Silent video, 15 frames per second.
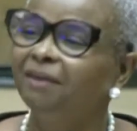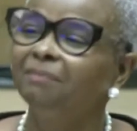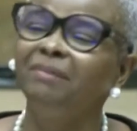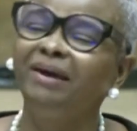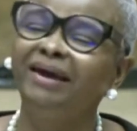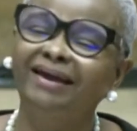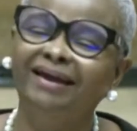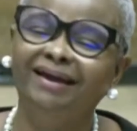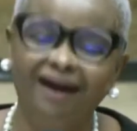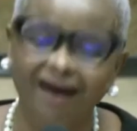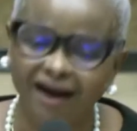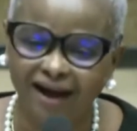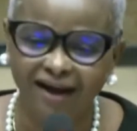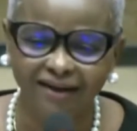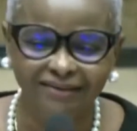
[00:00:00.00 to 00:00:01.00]
May
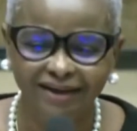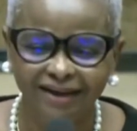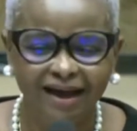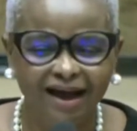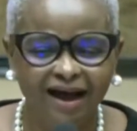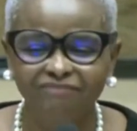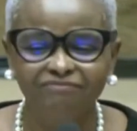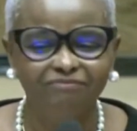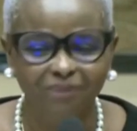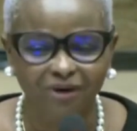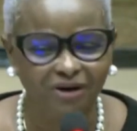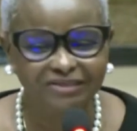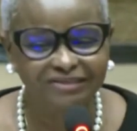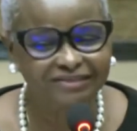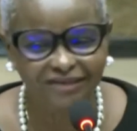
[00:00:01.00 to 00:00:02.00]
God have
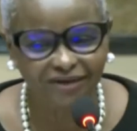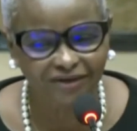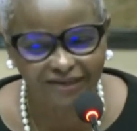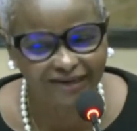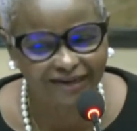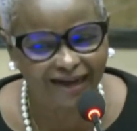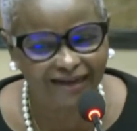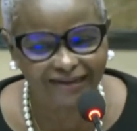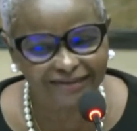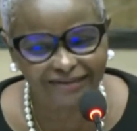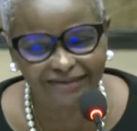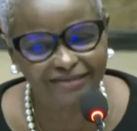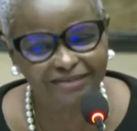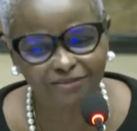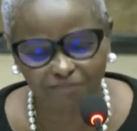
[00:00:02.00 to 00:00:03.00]
mercy on the
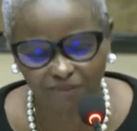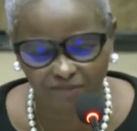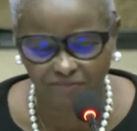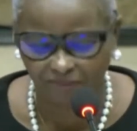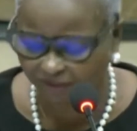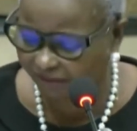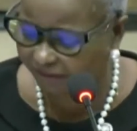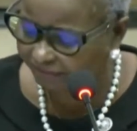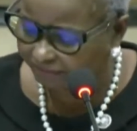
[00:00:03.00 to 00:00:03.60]
Guyanese people.